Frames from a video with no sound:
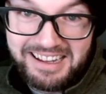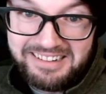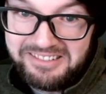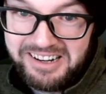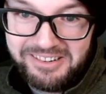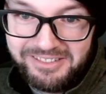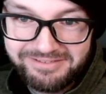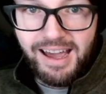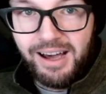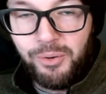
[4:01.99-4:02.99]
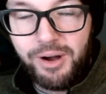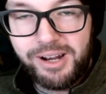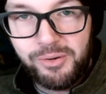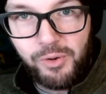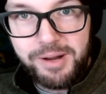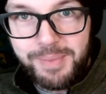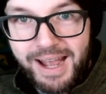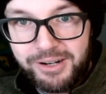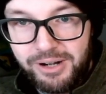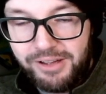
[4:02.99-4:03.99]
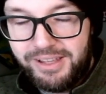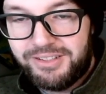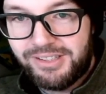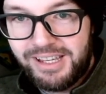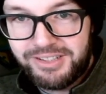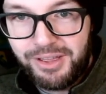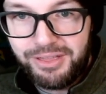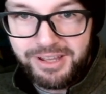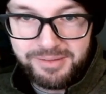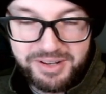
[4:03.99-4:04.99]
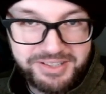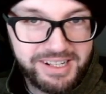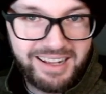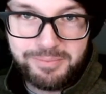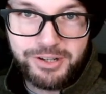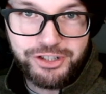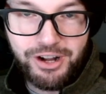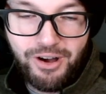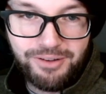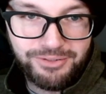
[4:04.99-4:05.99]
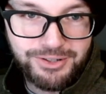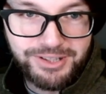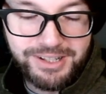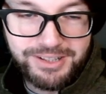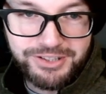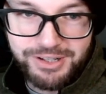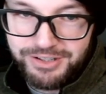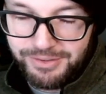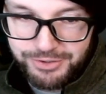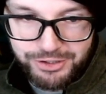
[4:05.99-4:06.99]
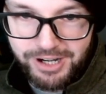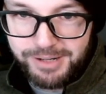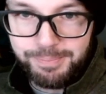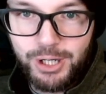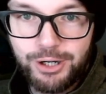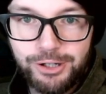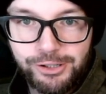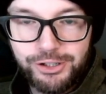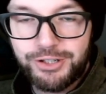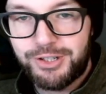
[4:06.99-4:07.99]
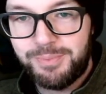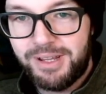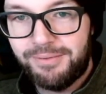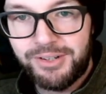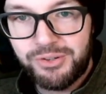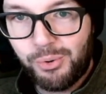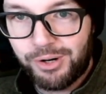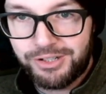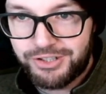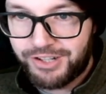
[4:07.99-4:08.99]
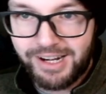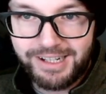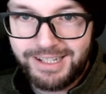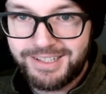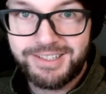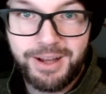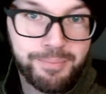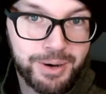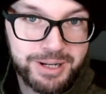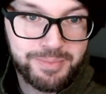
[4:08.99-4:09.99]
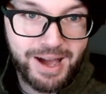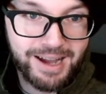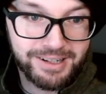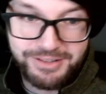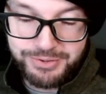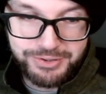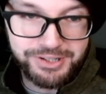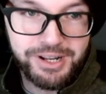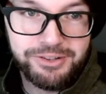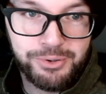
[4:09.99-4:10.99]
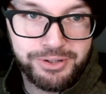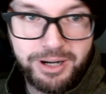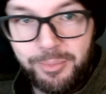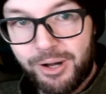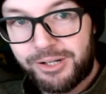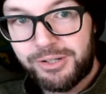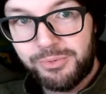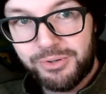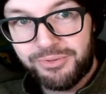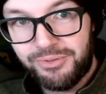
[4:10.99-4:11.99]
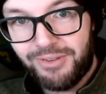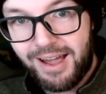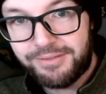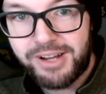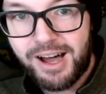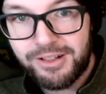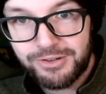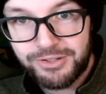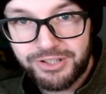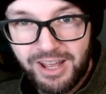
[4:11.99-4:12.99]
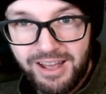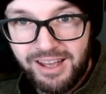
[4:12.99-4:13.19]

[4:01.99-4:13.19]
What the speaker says: I don't know. Yeah, white on white background, that's the theme. I sent out a bunch of offers, so I was trying to purge some inventory and just kind of get some money back. This was another one that I bought at Goodwill for $5.